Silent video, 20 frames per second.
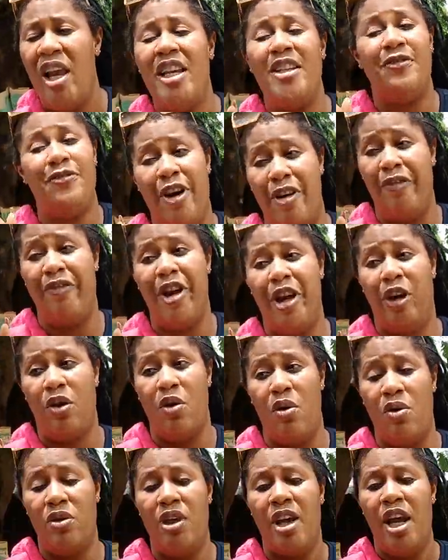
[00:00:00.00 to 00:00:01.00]
It's very, very
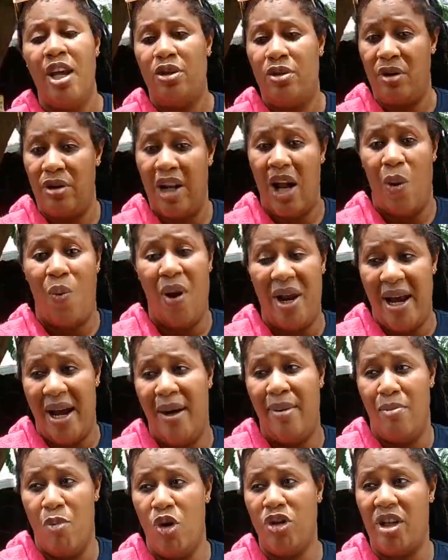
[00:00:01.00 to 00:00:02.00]
cold. So their weather
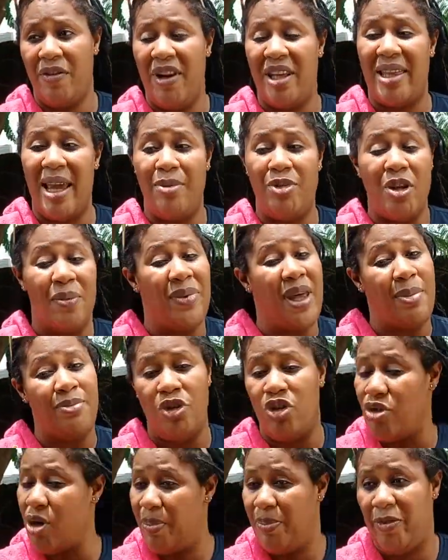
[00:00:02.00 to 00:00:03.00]
most of the time sometimes
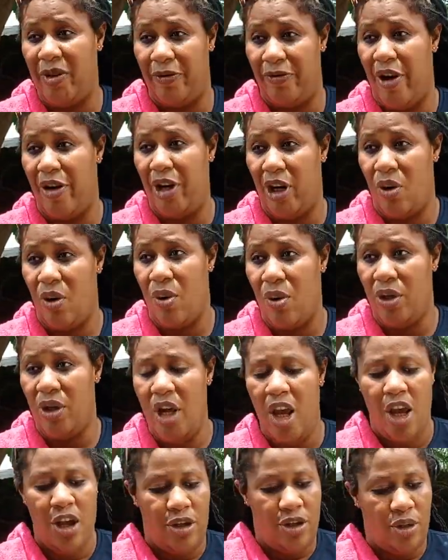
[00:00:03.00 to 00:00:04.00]
drops very cold.
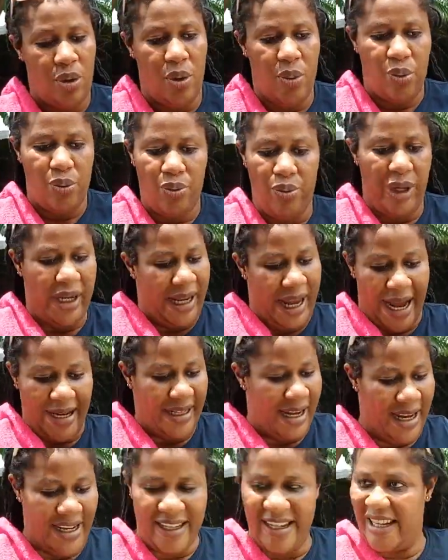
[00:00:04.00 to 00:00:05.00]
So we gather
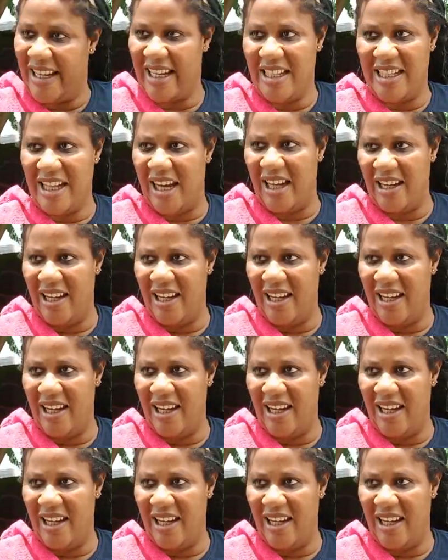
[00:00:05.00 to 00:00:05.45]
in the kitchen,